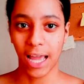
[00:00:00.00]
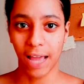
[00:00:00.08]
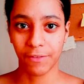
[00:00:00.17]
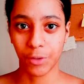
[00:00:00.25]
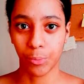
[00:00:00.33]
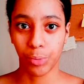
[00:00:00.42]

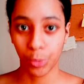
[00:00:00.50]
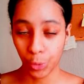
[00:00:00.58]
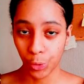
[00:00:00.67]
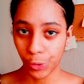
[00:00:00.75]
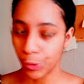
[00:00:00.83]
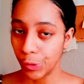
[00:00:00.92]
have to
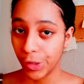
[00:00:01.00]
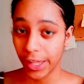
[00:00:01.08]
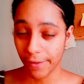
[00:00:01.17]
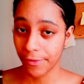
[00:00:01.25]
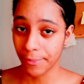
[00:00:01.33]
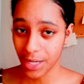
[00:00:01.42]
pull all the
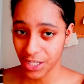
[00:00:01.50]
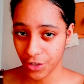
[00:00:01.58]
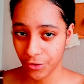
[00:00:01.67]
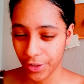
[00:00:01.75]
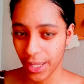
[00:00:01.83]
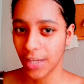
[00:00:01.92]
information
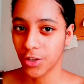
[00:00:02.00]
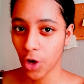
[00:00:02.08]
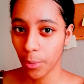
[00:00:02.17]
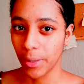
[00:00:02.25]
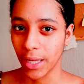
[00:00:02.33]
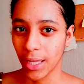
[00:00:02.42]
for that
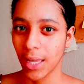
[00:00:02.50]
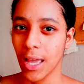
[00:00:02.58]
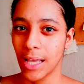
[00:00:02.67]
topic,